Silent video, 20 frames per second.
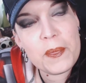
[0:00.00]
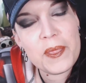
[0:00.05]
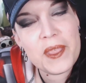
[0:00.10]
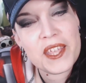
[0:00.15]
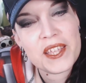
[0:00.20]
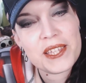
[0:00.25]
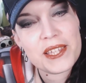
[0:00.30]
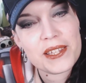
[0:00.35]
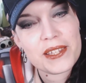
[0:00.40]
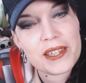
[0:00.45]

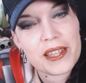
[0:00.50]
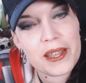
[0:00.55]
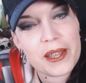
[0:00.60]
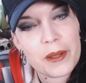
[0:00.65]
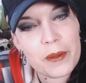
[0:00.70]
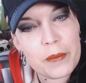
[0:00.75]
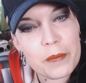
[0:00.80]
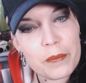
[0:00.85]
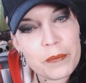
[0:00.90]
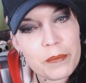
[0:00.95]
This is
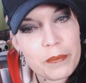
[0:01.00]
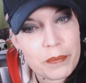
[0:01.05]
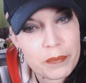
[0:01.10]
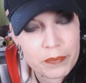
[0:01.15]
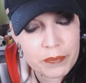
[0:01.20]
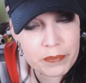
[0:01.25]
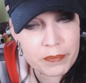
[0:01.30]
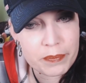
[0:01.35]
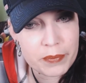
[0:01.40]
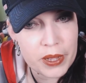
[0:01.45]
a
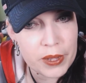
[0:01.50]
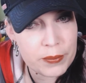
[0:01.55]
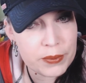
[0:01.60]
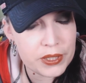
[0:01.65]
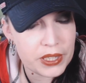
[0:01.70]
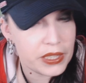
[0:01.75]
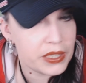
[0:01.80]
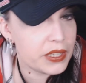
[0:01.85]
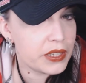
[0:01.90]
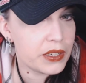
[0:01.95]

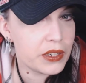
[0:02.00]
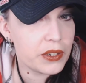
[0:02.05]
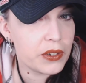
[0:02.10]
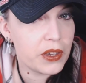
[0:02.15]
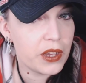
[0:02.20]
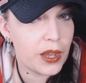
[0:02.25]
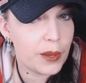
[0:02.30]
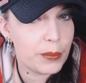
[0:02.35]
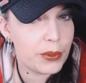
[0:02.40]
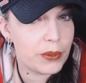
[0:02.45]
public
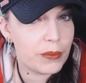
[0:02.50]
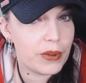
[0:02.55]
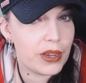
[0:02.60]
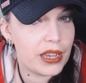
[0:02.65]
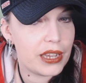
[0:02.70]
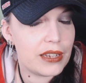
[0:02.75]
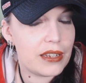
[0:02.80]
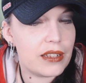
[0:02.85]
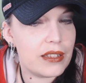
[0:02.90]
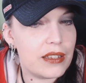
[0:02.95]

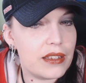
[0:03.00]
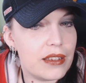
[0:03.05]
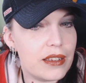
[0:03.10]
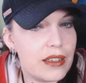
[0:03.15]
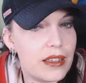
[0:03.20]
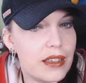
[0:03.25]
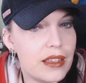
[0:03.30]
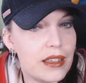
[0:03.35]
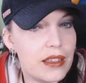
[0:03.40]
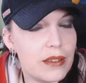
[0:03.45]
copyright,
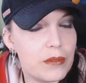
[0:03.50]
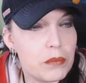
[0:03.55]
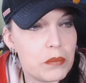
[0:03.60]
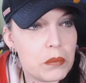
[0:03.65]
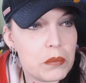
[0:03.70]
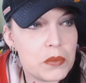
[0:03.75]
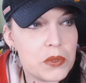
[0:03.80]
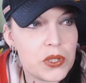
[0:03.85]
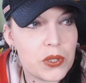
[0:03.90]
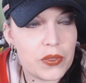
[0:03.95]

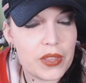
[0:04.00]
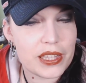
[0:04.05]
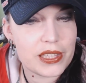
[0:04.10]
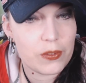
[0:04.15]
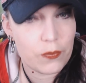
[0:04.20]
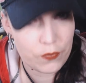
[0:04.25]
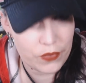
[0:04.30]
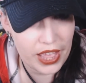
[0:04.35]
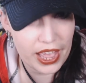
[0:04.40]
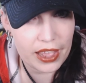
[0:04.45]
so
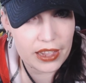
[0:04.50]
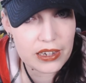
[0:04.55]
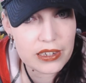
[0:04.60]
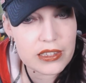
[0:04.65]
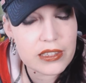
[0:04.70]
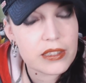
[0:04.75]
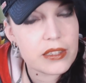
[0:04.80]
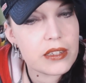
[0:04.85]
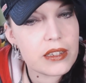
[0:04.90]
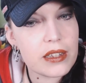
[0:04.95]
that's a
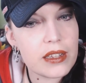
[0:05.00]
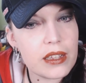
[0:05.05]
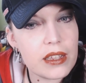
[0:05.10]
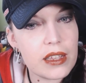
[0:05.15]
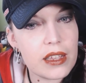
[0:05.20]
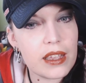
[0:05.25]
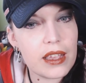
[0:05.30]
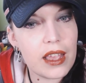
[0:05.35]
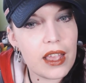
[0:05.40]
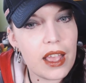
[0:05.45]
fact.
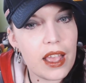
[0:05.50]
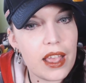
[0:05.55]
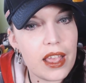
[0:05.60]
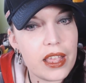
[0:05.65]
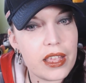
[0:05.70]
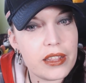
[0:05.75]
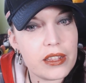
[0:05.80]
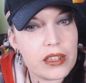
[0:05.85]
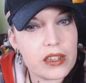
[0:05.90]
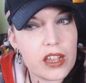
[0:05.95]

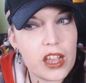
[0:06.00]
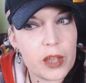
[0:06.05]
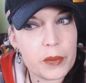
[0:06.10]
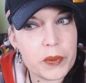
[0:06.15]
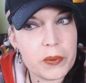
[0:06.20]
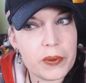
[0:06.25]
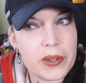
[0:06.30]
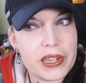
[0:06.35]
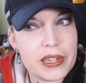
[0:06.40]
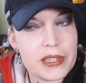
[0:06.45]
And the
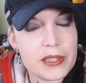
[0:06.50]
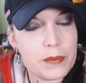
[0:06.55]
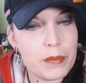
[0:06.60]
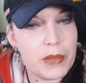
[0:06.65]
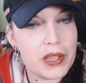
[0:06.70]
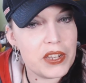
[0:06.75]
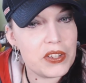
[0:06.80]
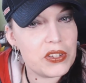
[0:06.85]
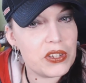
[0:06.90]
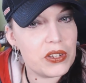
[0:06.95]
copyright
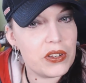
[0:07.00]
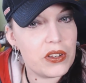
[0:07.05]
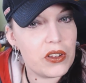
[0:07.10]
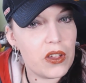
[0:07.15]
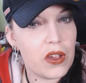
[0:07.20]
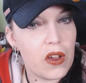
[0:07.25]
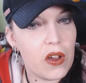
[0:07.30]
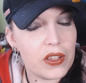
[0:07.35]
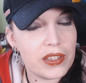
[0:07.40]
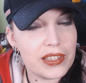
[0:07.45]
is
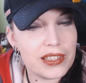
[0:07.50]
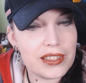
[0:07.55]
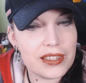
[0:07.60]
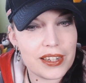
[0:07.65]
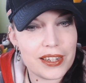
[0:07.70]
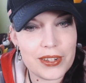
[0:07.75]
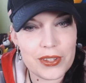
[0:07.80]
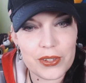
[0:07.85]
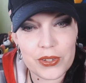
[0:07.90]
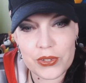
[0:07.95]
mentioned on the
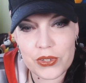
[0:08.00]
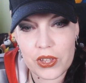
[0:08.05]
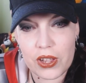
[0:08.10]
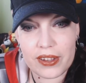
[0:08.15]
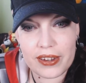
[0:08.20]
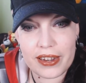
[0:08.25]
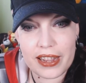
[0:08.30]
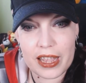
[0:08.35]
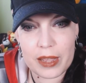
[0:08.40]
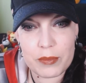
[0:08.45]
titles
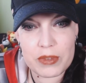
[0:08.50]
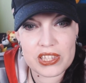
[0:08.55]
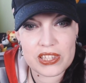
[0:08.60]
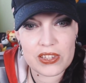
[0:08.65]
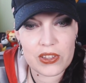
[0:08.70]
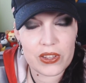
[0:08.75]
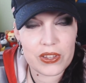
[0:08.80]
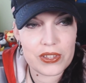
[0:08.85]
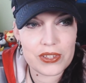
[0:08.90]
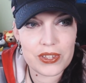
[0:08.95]
on
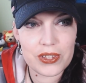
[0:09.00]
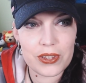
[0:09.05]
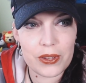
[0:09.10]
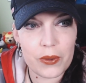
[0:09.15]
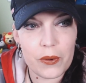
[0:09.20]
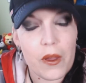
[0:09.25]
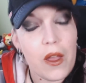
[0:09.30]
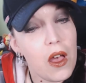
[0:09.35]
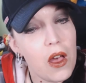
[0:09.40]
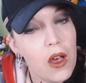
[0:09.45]
Amazon,
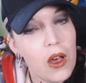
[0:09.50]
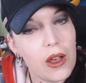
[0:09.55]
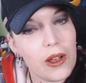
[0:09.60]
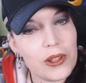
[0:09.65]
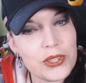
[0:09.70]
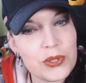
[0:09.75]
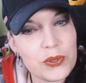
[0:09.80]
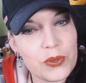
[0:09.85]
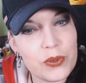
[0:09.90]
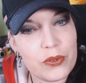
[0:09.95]
so
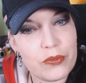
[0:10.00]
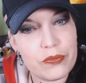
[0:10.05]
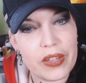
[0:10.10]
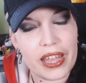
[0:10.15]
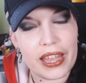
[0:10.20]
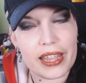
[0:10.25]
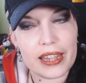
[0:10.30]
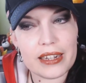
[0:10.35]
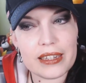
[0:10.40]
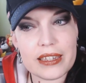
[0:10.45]
also a
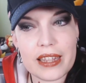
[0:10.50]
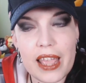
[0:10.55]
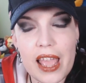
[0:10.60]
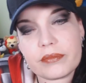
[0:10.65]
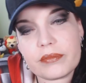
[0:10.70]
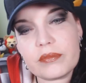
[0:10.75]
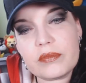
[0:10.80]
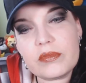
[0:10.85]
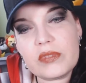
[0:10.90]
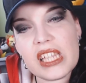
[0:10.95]
fact.
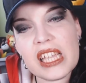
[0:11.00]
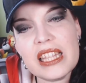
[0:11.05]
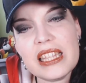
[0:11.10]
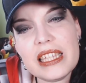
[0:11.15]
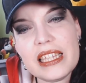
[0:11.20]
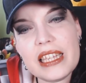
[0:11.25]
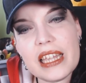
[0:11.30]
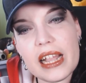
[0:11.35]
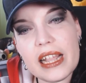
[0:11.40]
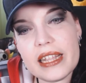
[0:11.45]

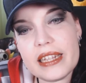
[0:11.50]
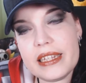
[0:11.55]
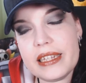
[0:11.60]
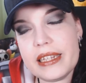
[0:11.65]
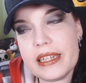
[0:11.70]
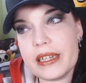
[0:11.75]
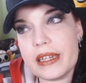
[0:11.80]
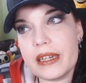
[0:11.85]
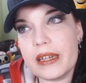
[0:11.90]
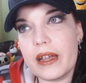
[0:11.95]
The
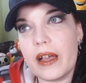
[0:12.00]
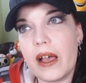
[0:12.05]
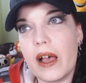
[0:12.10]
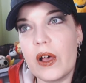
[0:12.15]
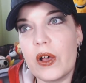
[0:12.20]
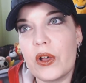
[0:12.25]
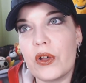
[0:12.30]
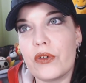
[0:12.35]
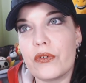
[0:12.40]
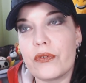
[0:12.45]
idea
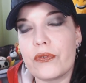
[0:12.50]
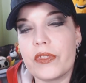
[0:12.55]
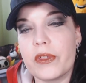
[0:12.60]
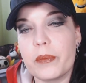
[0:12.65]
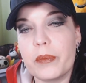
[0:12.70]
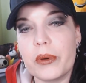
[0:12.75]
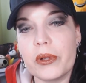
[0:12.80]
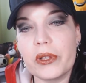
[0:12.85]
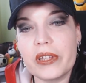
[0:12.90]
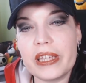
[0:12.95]
of
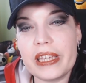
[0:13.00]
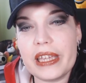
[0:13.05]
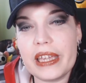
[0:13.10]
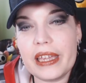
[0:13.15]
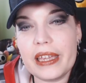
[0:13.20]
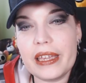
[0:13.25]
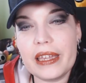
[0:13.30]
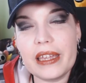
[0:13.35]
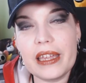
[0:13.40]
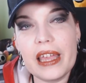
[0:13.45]
the
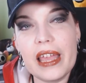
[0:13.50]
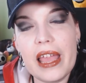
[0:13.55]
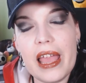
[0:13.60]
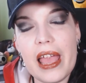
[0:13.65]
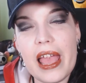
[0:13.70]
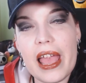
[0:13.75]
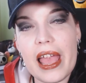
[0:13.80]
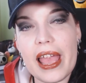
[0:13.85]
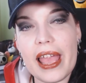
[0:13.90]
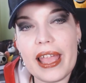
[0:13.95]
bullying
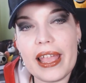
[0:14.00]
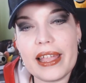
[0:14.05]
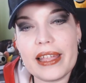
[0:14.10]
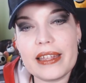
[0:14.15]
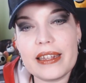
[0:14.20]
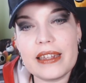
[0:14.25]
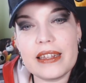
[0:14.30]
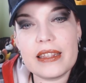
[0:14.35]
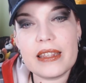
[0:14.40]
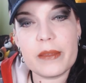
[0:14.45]

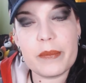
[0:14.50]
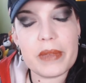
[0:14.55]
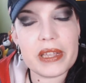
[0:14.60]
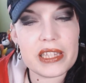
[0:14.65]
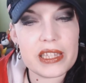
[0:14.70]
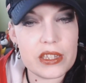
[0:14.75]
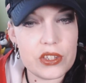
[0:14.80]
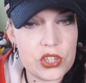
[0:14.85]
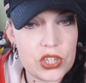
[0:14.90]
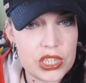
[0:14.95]
and the
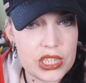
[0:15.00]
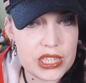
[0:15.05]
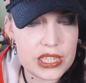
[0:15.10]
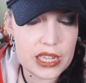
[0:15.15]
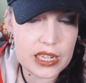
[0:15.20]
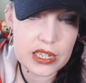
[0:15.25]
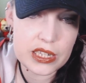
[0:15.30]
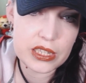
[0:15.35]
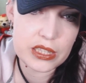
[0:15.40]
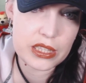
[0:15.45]
messages
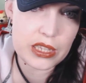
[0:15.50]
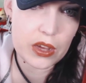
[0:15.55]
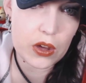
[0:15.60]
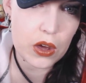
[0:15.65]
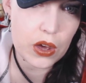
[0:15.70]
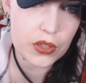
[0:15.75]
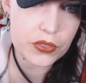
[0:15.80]
sent to the